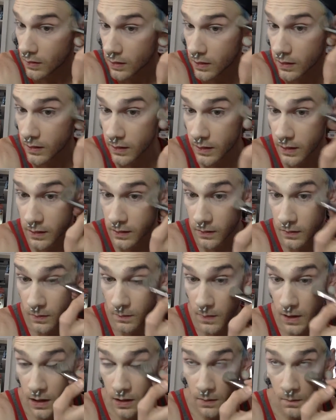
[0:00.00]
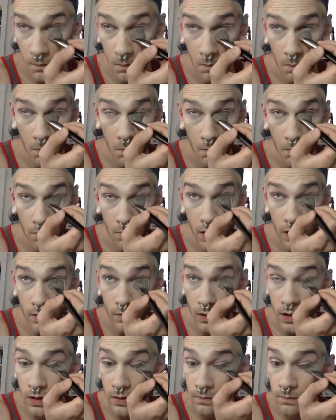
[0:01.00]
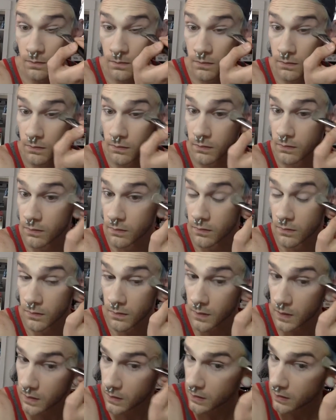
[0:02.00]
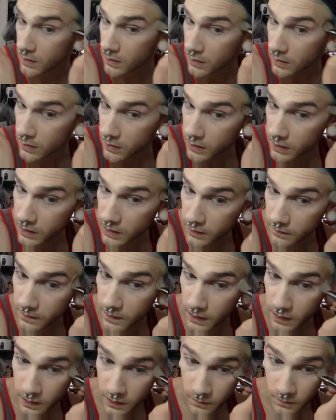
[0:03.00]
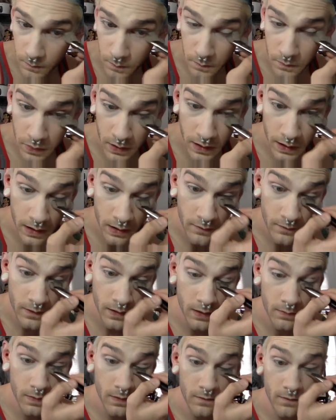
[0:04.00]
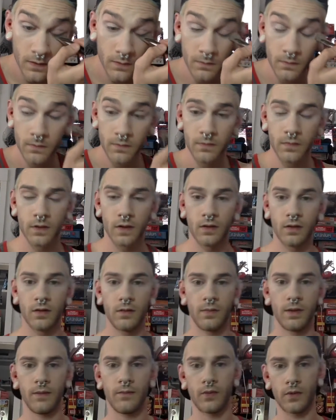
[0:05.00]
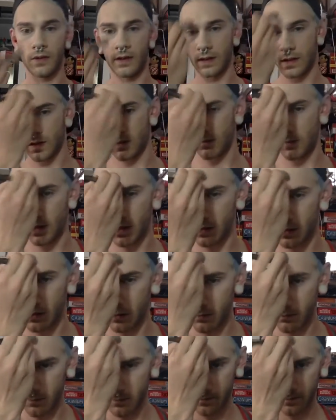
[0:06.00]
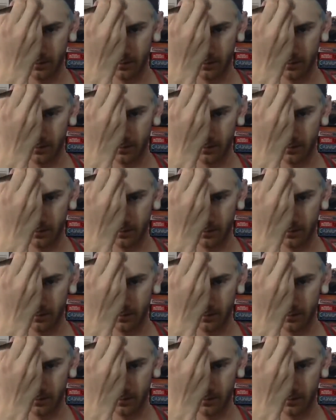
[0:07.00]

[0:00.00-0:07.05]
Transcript: like doing mine my way. I have taken plenty of tips from other people that do makeup.